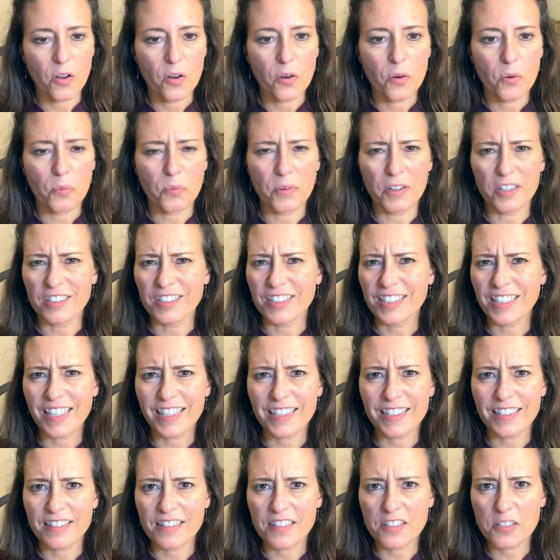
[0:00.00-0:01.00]
Where did I
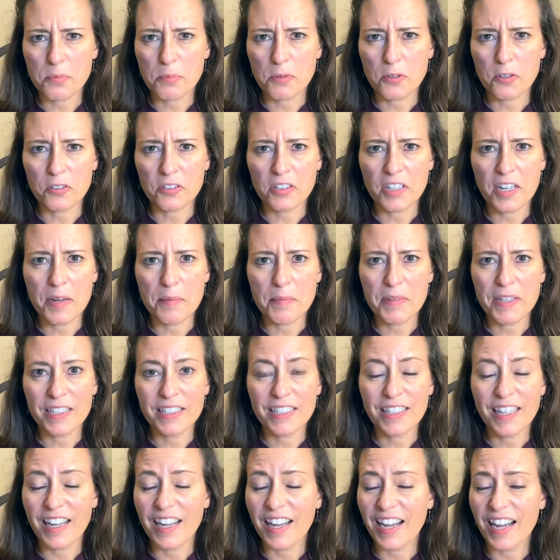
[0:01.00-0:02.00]
get this
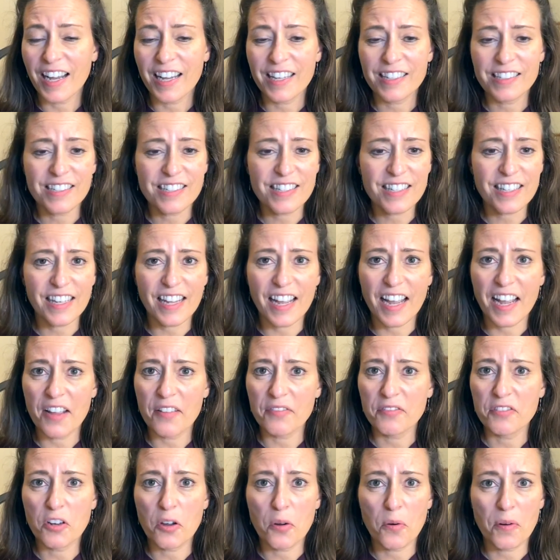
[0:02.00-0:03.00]
programming? Honestly, I have
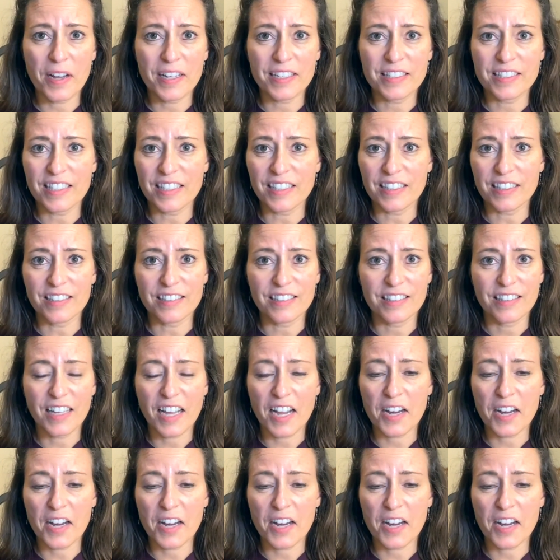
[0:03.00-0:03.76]
no idea.